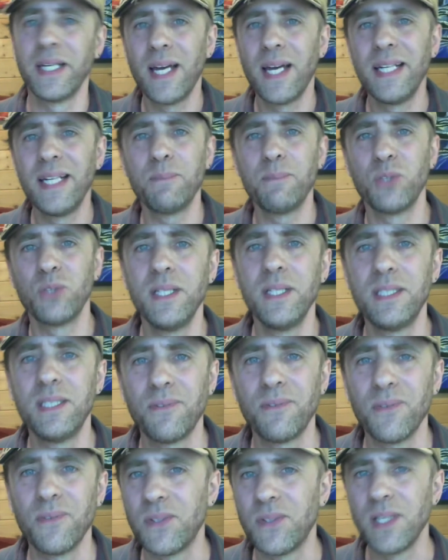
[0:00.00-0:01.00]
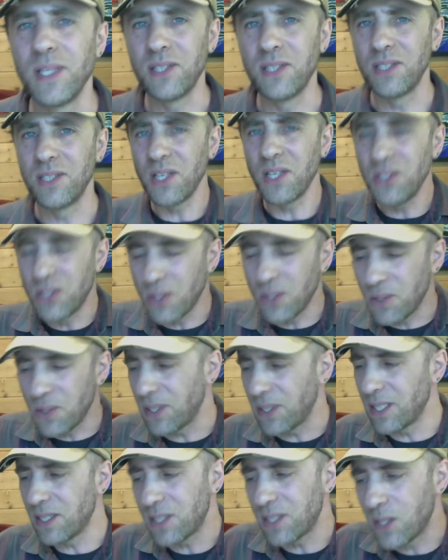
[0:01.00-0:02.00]
I end up doing different things. You do
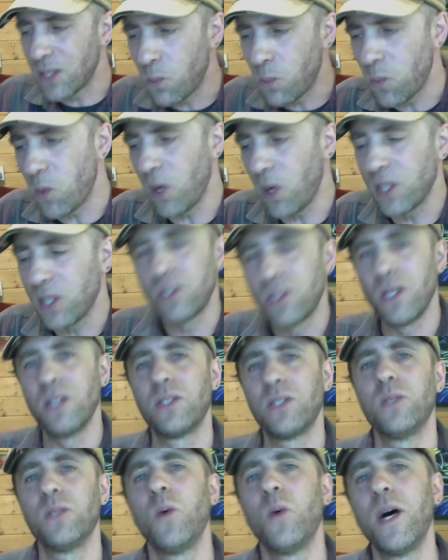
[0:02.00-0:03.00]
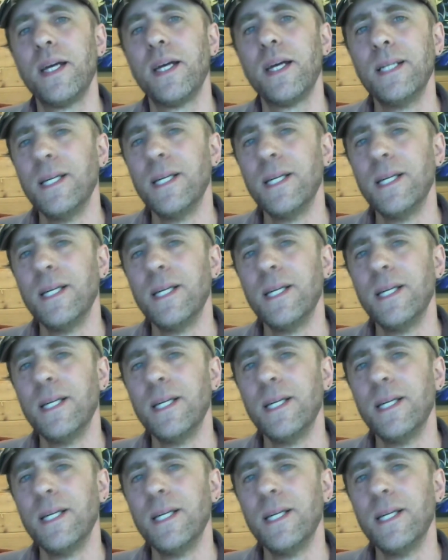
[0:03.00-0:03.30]
things in a certain way